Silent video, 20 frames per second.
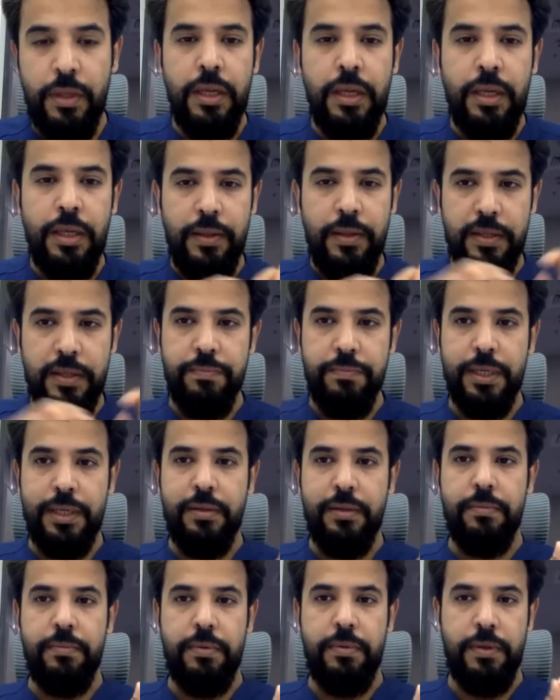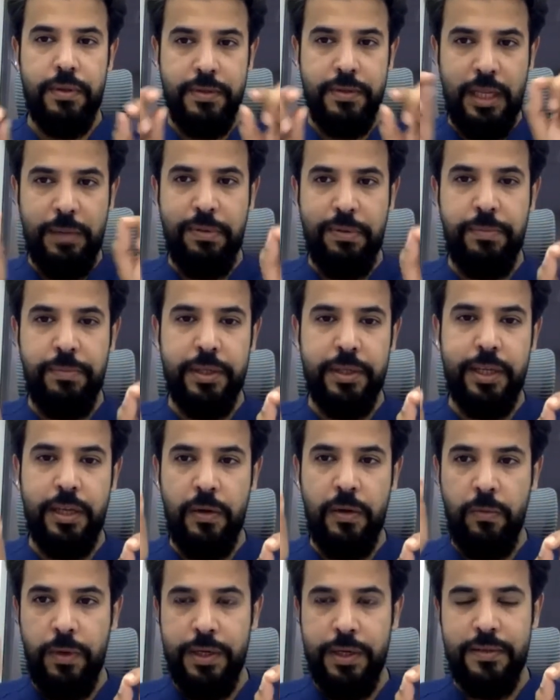this double
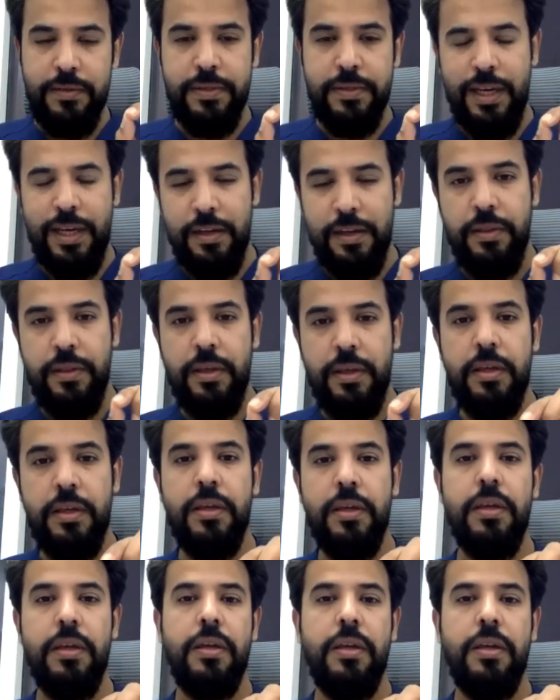pigtail, one inside the